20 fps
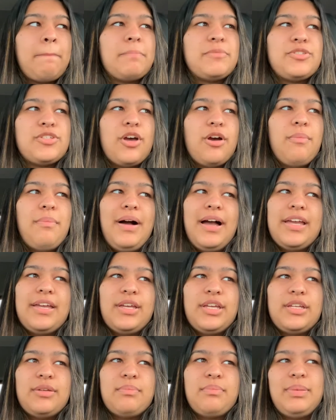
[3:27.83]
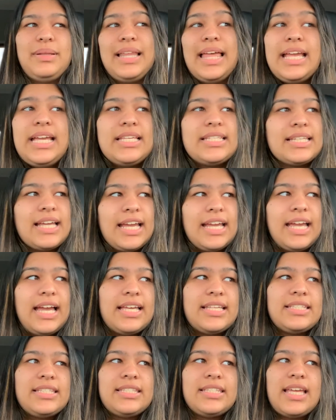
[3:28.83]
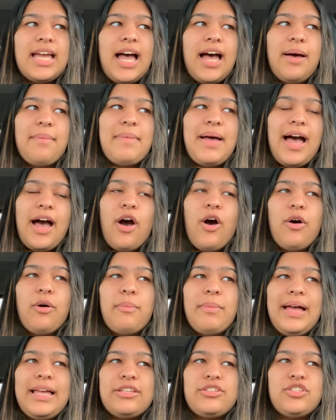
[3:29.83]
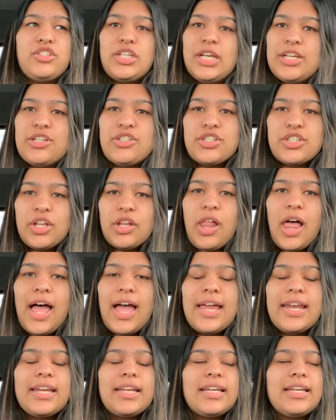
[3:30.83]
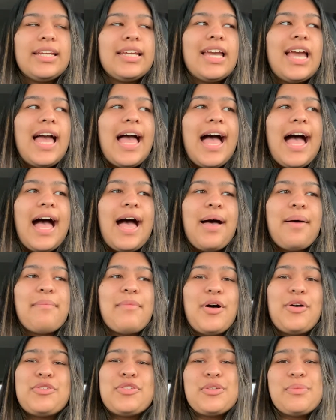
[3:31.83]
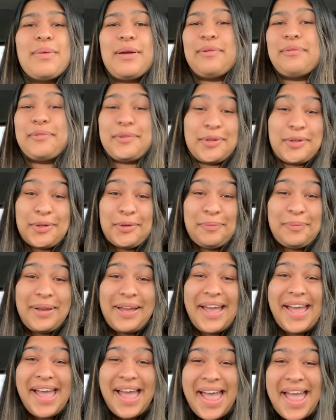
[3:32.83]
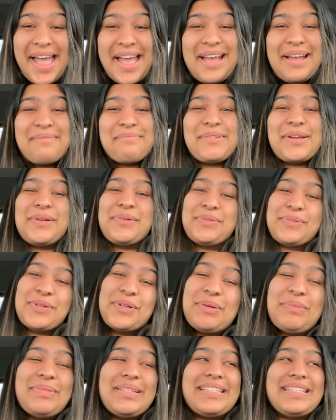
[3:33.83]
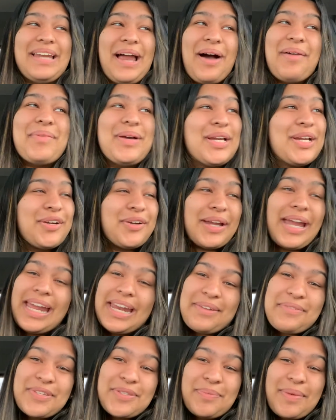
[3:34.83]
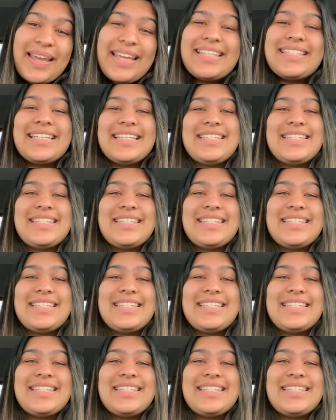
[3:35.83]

So my place, I guess, at home has changed a lot. Also my room. My room is not my creative space.